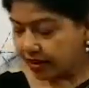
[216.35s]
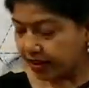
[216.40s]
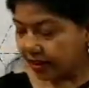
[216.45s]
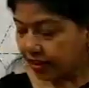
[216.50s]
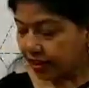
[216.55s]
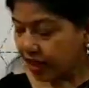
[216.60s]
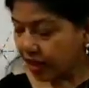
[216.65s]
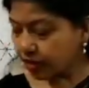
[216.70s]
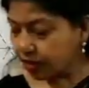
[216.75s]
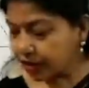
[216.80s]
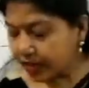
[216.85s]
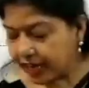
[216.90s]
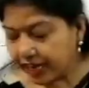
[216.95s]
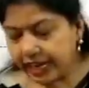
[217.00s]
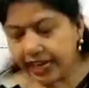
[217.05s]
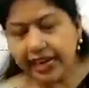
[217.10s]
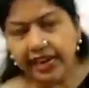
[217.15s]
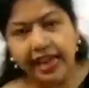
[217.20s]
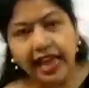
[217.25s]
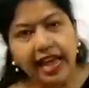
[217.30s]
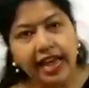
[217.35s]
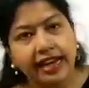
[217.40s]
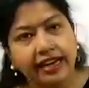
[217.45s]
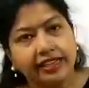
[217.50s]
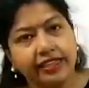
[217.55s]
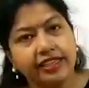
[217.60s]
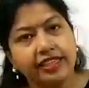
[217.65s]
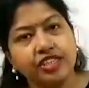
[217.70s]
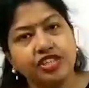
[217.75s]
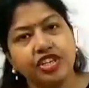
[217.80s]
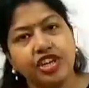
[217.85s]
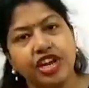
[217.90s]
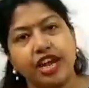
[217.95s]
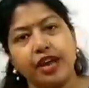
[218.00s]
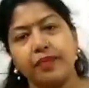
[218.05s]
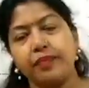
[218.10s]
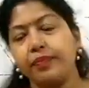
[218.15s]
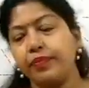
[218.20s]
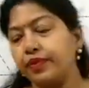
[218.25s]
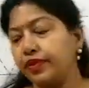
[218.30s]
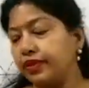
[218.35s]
Now taking another shape,